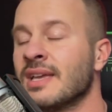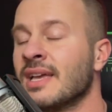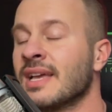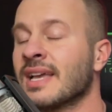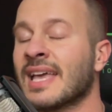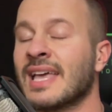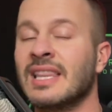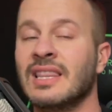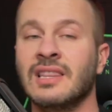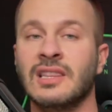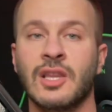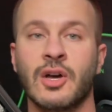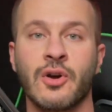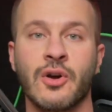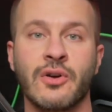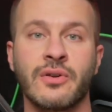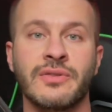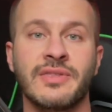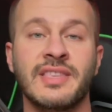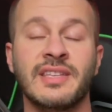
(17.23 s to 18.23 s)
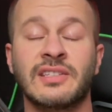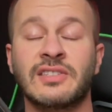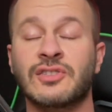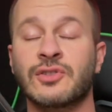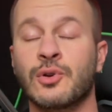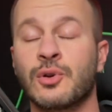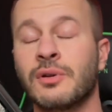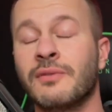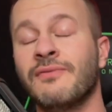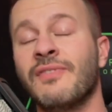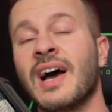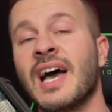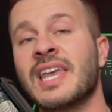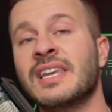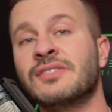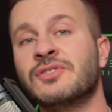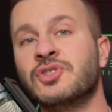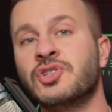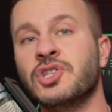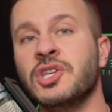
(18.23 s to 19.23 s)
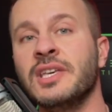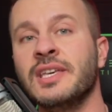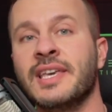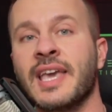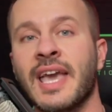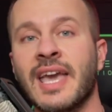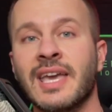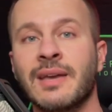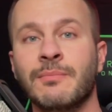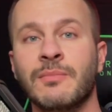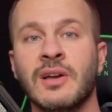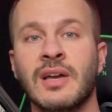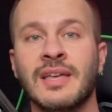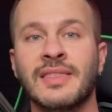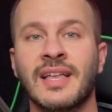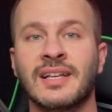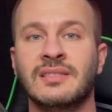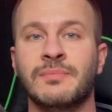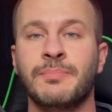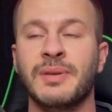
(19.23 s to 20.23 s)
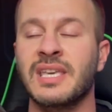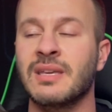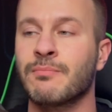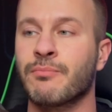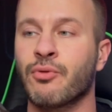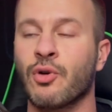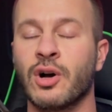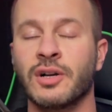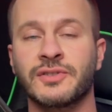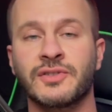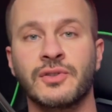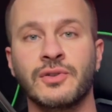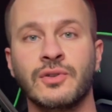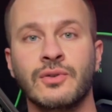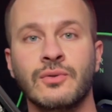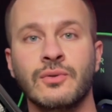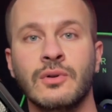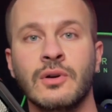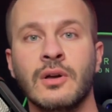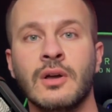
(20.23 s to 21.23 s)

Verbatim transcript: can learn this certified G game that's being brought to you